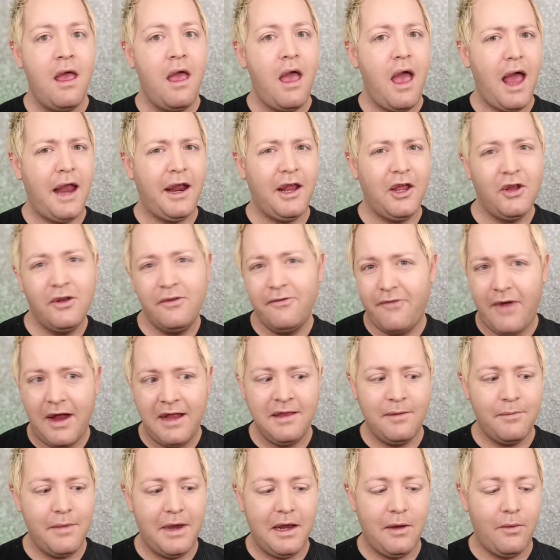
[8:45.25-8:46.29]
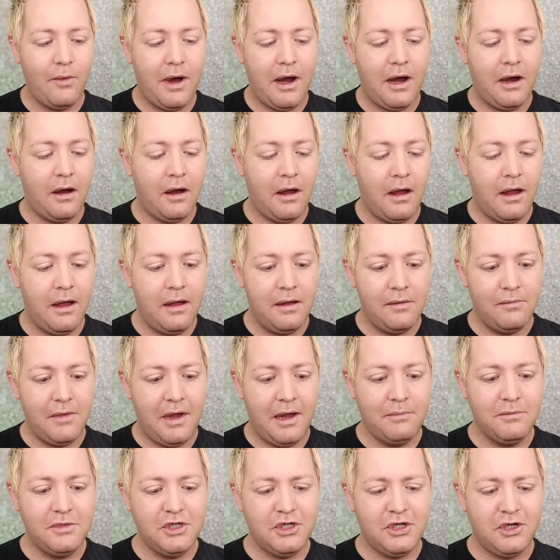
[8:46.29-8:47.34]
and I couldn't find them anywhere.
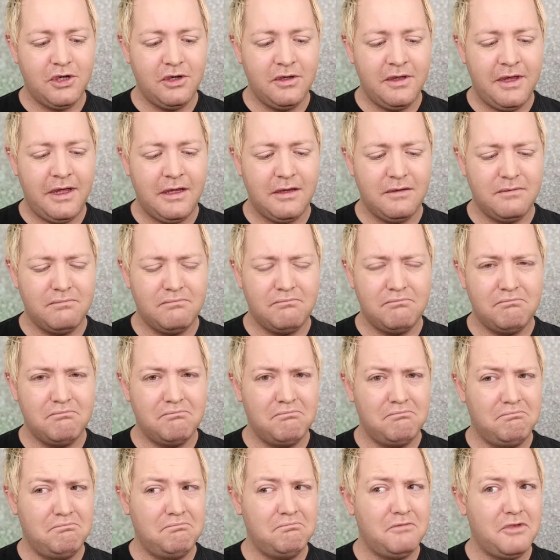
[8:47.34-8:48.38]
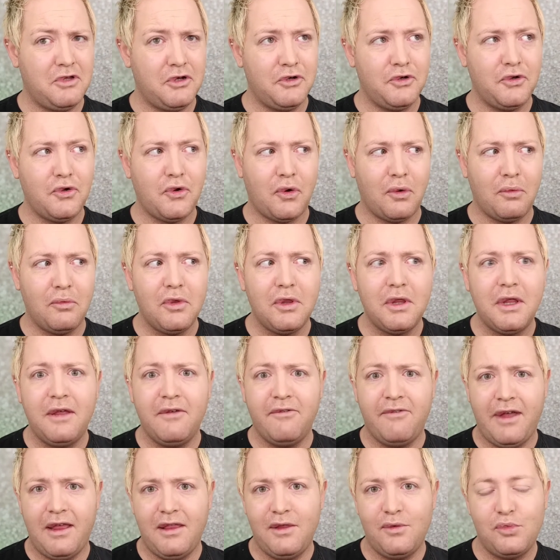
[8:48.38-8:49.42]
I'm sure that they're normally
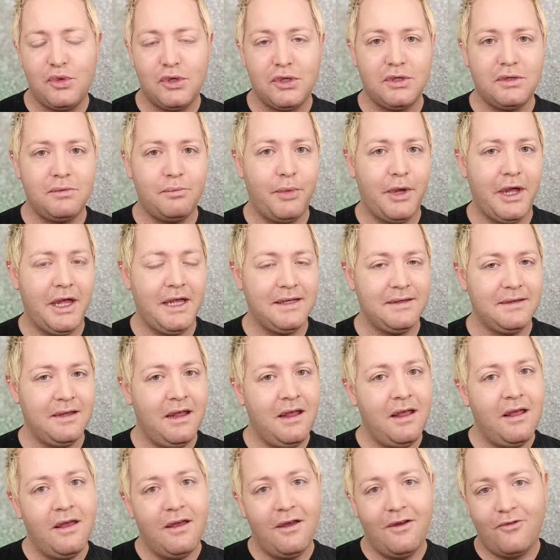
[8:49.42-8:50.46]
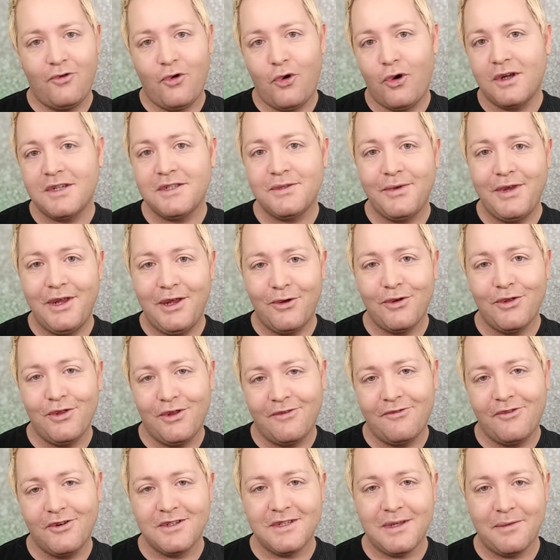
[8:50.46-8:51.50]
available, but of course when you go to
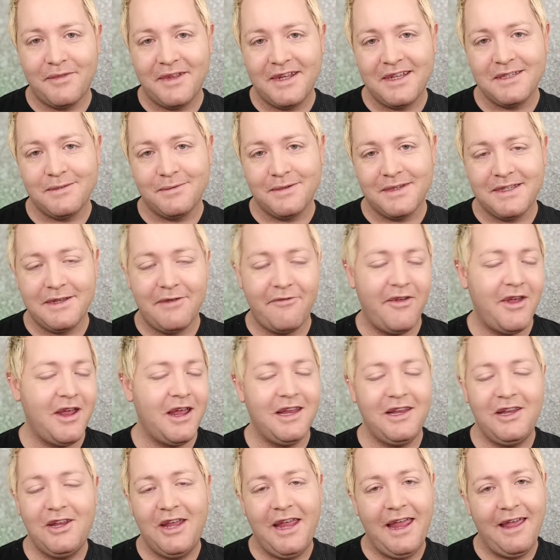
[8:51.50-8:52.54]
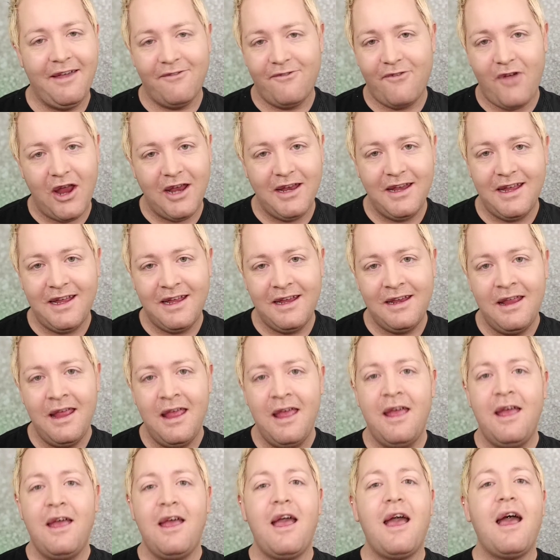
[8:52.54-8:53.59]
look for something specific and you can't find it,
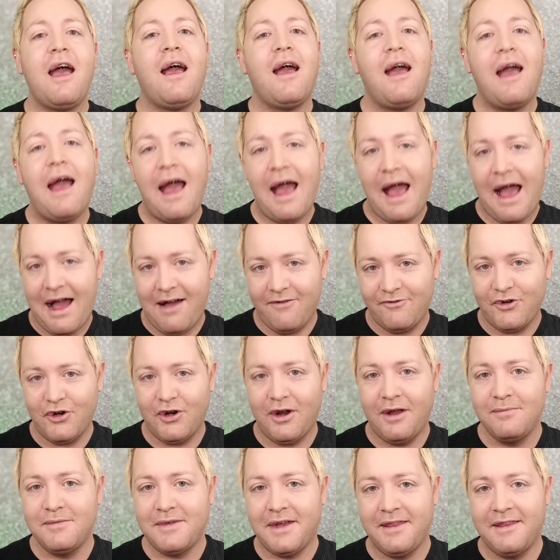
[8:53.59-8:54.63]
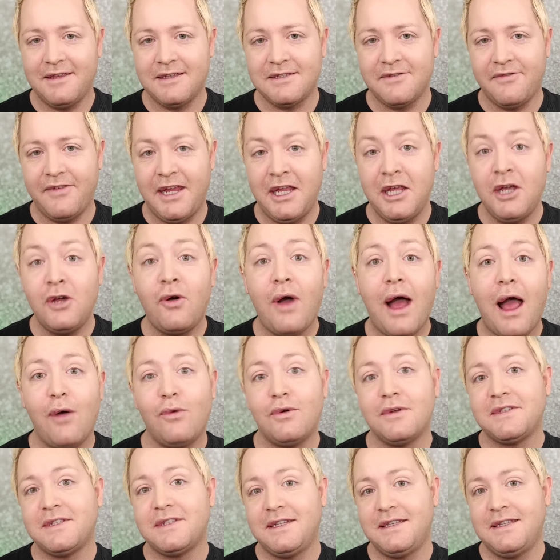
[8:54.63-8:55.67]
after I'm done this video, I
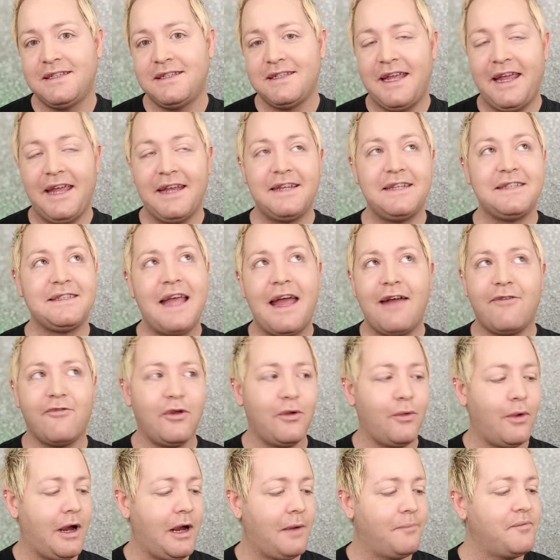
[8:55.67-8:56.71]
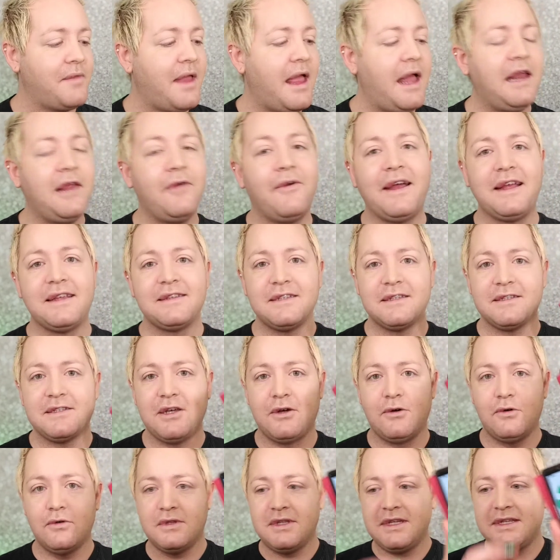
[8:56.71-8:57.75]
will see these candies everywhere. Anyways,
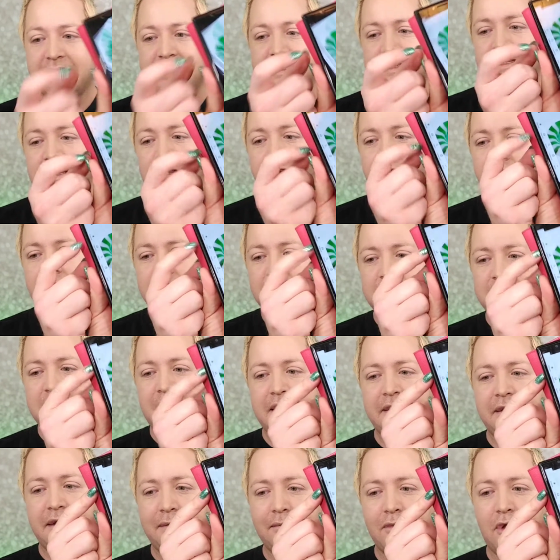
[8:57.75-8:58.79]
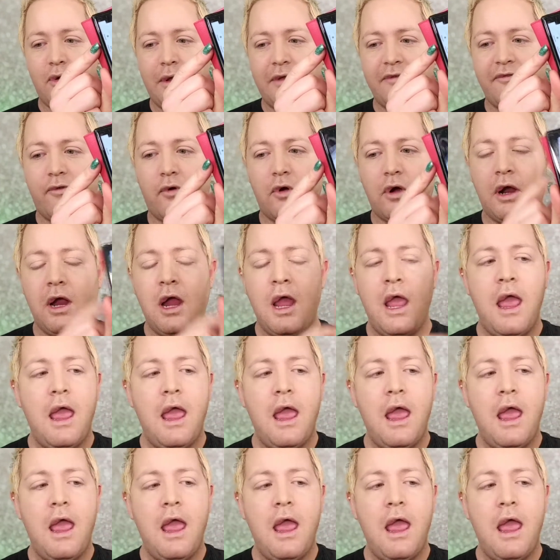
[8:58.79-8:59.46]
so this is the little design that I'm going for.